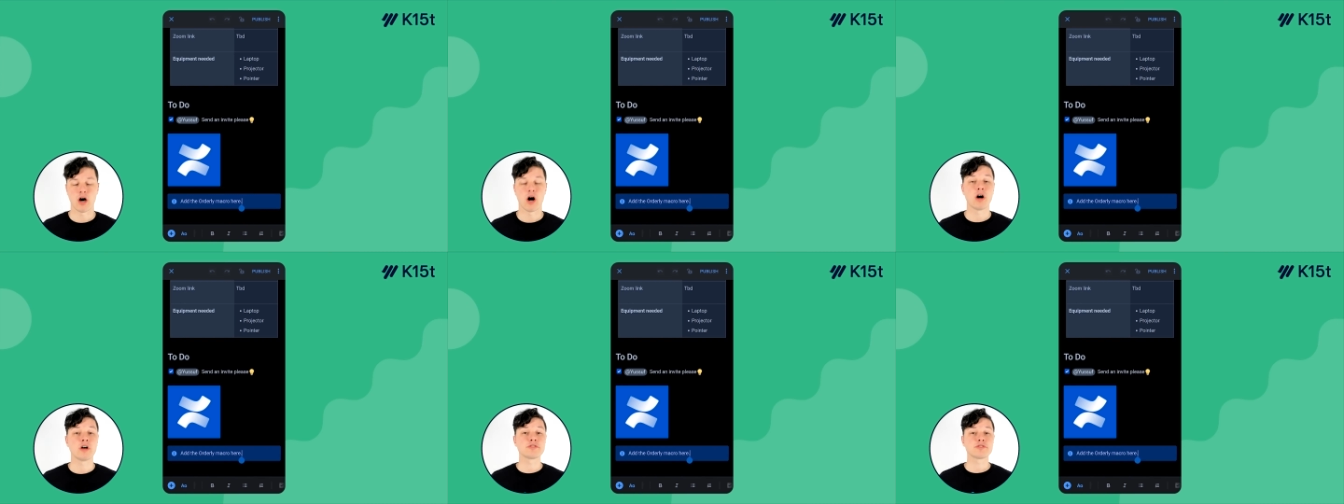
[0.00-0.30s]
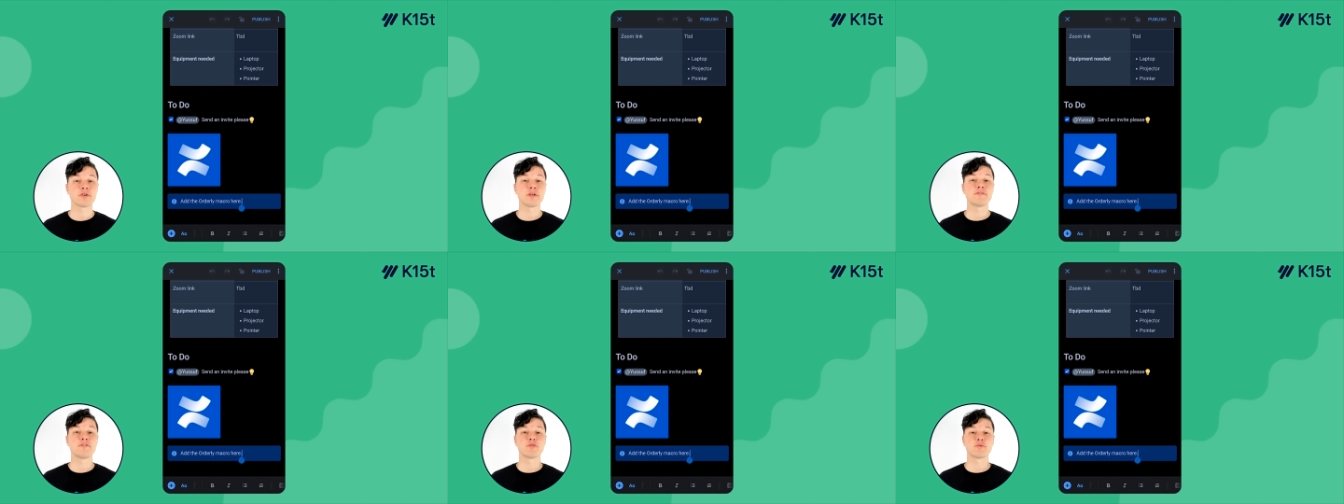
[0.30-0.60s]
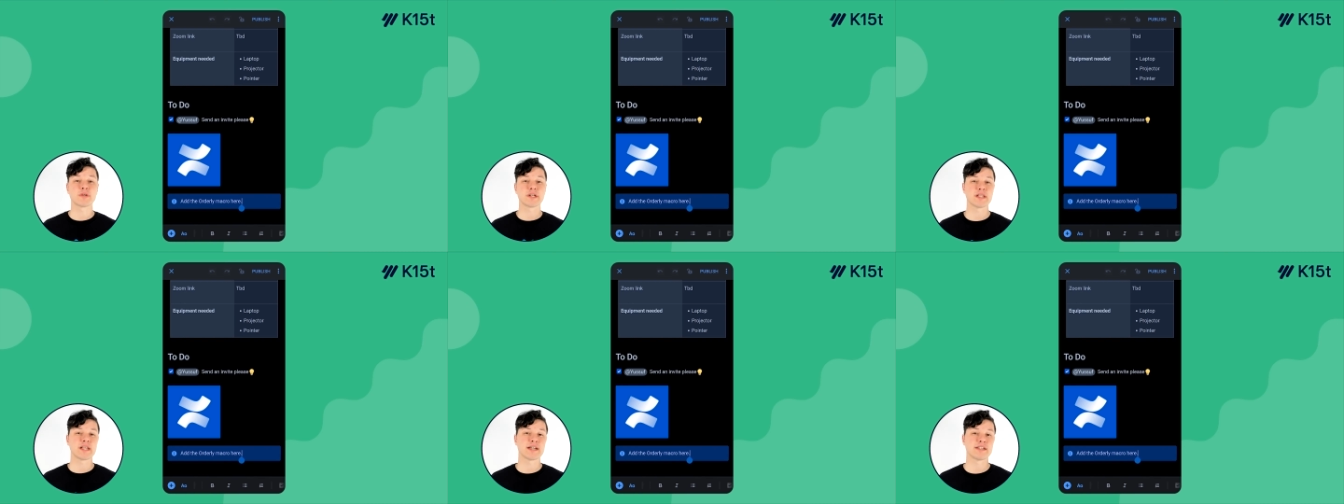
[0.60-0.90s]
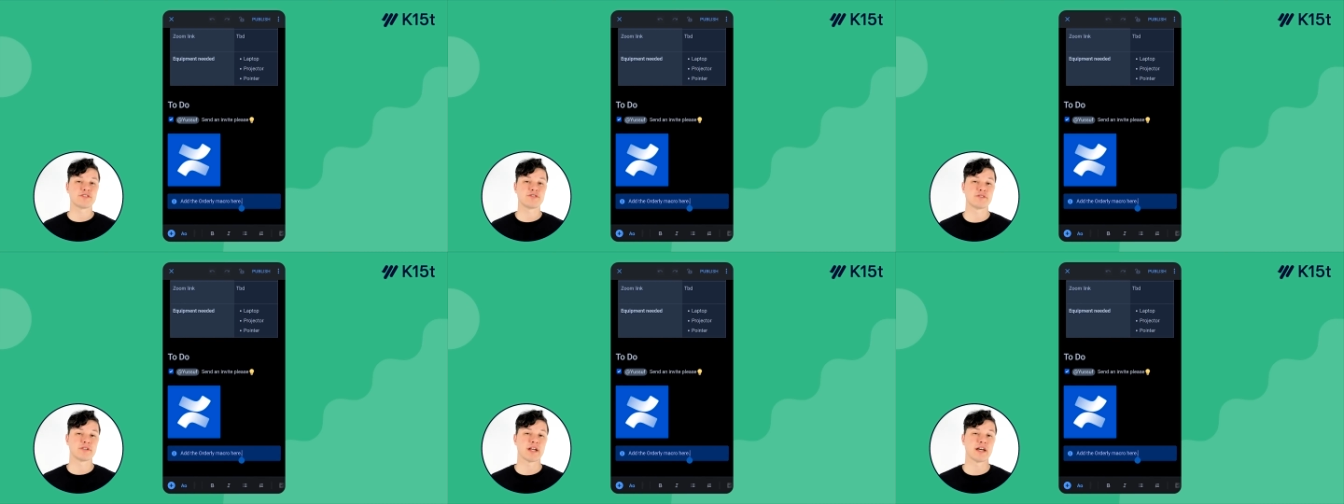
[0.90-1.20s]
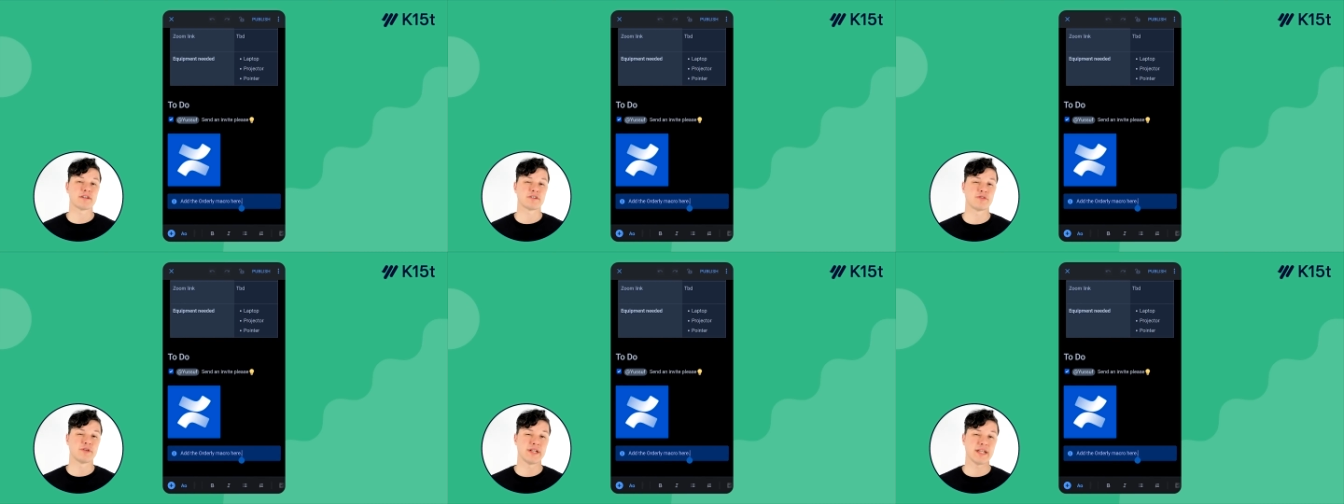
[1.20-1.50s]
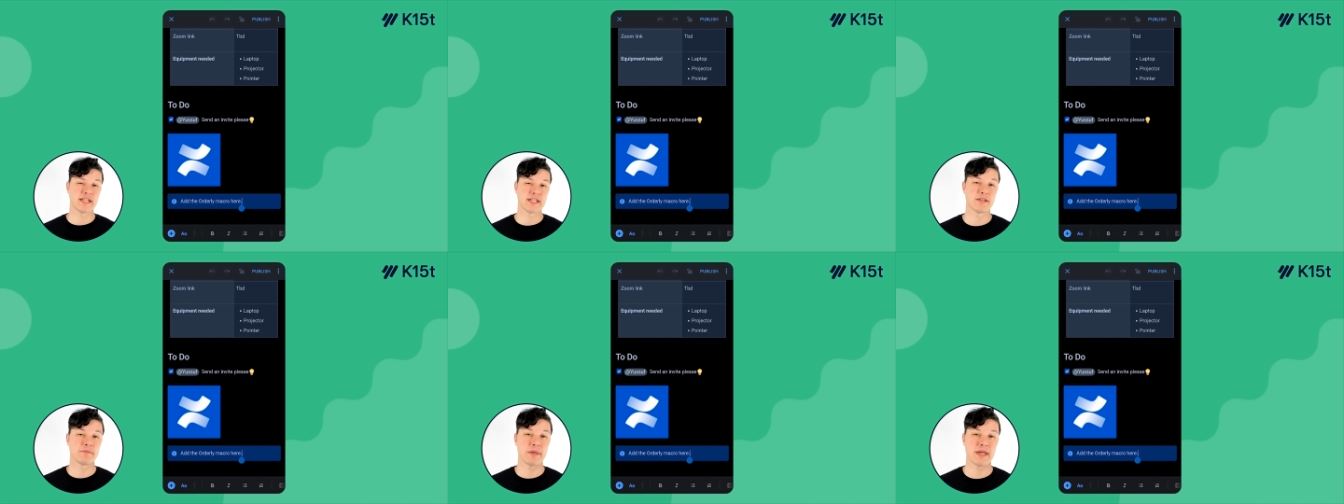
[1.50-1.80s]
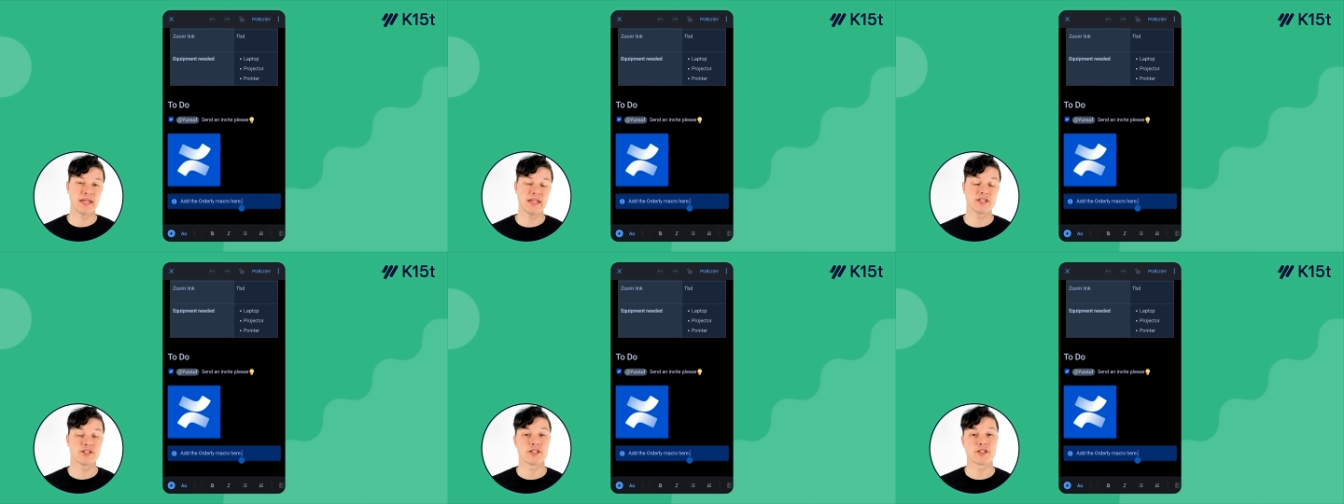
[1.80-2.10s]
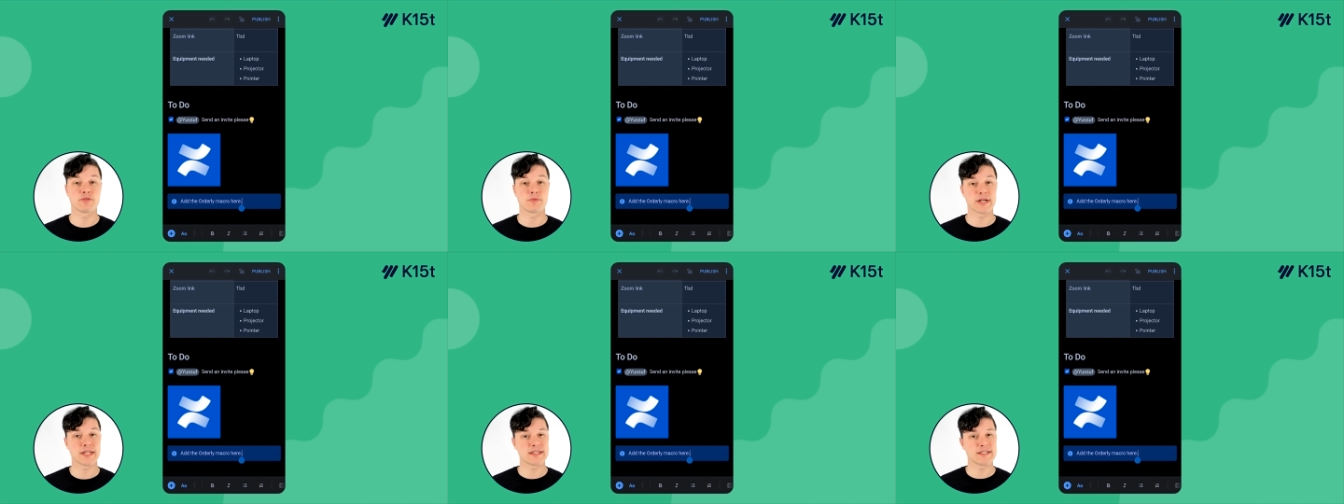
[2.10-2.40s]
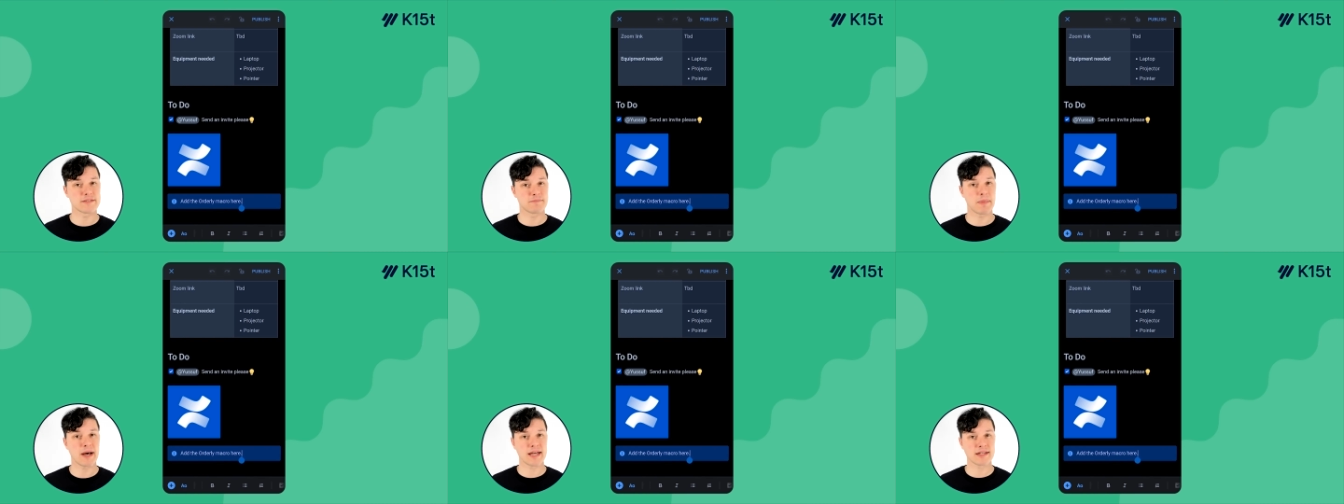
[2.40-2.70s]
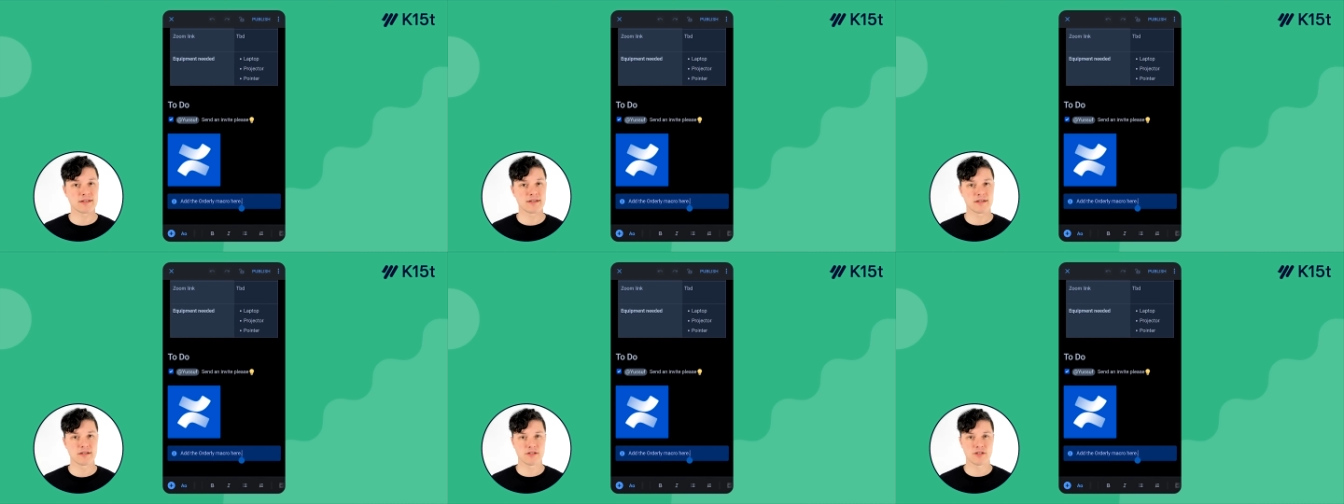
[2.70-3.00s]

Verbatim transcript: Also, if you realize you're not creating the page in the right spot,